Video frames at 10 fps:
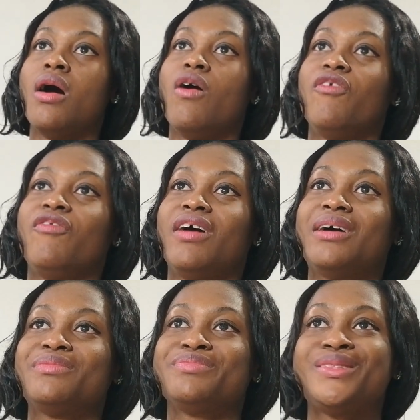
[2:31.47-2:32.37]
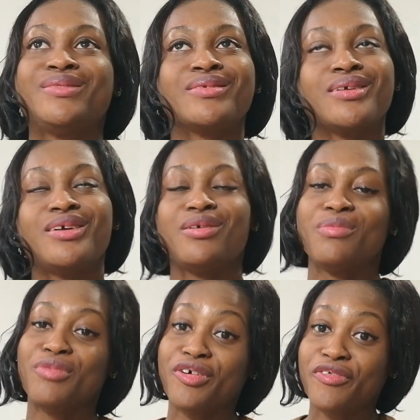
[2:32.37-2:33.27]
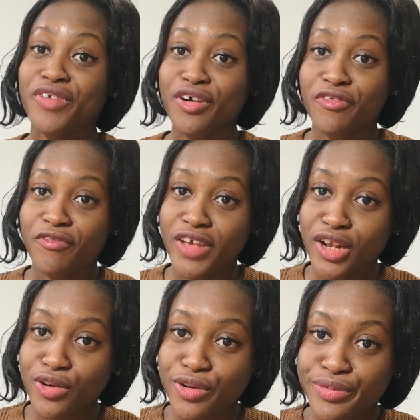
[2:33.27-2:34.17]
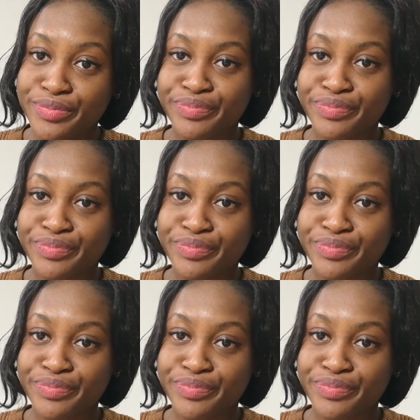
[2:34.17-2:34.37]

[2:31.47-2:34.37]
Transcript: offer. But fear of failure,